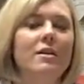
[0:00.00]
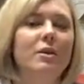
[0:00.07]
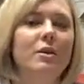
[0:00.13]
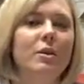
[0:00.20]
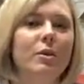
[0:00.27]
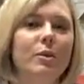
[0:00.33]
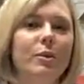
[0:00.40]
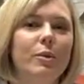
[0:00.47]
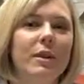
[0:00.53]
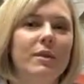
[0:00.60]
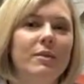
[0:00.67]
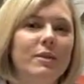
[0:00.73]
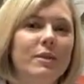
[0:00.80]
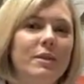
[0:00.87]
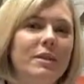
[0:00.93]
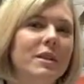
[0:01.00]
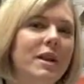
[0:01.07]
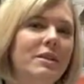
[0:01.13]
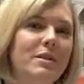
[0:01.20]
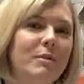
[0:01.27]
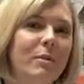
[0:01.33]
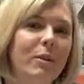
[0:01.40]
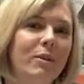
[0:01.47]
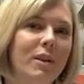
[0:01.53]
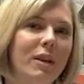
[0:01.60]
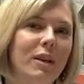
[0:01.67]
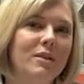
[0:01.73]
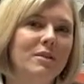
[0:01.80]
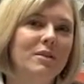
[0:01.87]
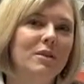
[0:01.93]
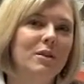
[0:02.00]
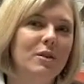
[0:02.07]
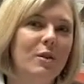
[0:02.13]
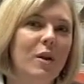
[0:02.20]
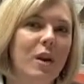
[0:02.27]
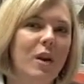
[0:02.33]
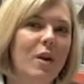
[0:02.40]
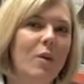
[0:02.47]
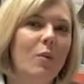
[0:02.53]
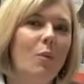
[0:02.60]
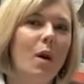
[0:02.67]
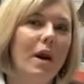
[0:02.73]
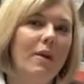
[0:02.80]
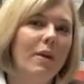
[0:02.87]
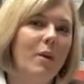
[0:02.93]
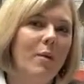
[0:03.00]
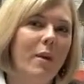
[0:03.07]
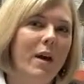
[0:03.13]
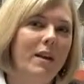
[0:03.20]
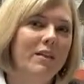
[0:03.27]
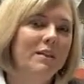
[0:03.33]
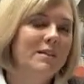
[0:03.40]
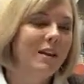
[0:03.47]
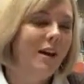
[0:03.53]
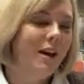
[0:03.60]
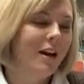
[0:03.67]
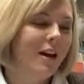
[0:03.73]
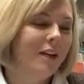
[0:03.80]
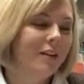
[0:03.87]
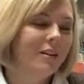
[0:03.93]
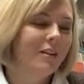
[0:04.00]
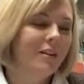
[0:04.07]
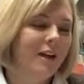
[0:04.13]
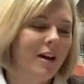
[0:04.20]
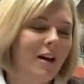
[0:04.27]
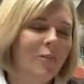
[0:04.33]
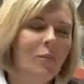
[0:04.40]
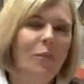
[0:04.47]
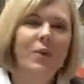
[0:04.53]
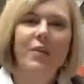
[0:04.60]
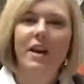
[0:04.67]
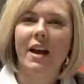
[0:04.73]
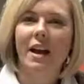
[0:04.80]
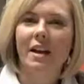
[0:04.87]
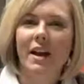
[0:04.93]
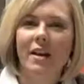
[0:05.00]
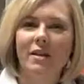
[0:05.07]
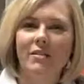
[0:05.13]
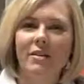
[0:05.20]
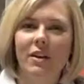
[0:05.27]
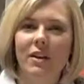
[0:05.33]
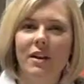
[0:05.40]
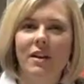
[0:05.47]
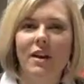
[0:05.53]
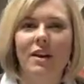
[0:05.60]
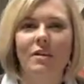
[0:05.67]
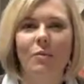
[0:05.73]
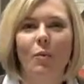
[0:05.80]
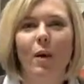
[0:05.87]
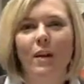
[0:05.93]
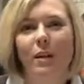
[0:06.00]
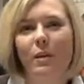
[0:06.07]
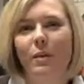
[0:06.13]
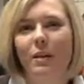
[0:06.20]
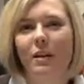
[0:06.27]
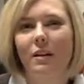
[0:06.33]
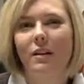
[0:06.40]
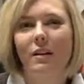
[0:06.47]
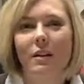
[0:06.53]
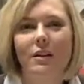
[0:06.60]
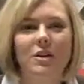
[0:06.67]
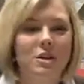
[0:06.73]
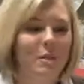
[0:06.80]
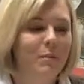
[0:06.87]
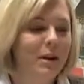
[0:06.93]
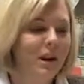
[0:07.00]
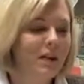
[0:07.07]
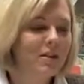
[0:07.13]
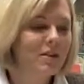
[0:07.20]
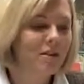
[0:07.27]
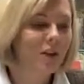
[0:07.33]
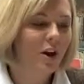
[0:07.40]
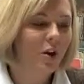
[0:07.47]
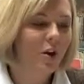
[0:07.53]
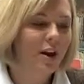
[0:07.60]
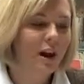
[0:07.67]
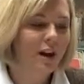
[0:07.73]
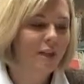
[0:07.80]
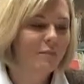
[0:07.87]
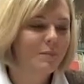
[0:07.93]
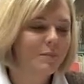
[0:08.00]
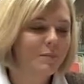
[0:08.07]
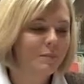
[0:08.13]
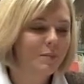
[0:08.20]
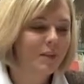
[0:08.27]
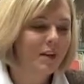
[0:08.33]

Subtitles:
to give a little testimony as to why they went and what they got out of it and why they would encourage somebody else to go again.